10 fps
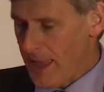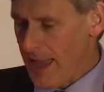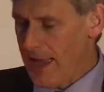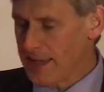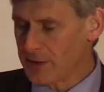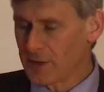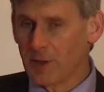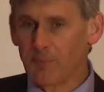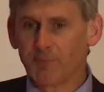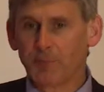And
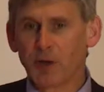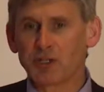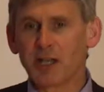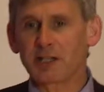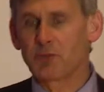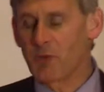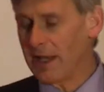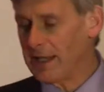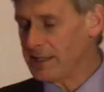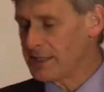the projects
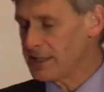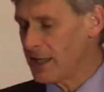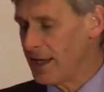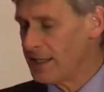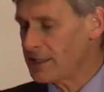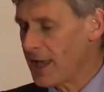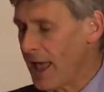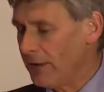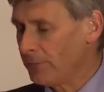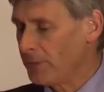really are designed to
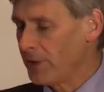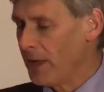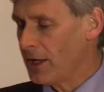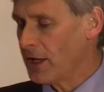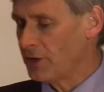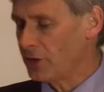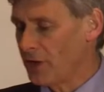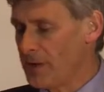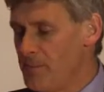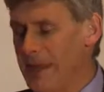help a
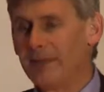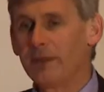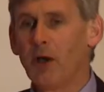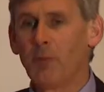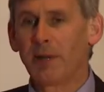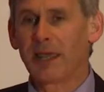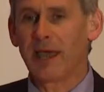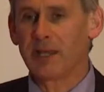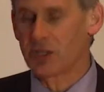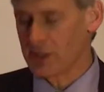country meet the
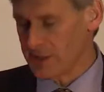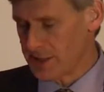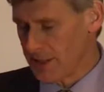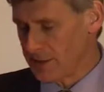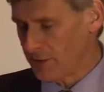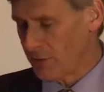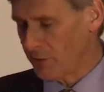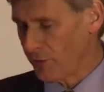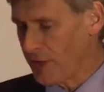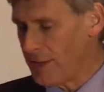obligations under the
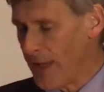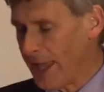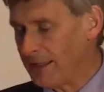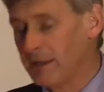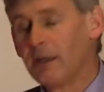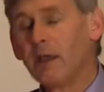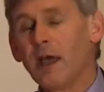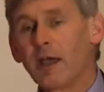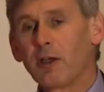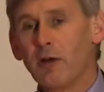three main
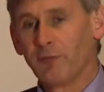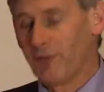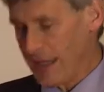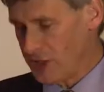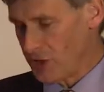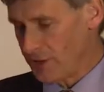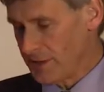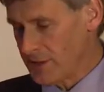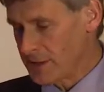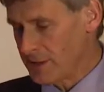
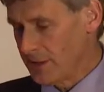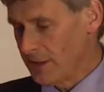conventions.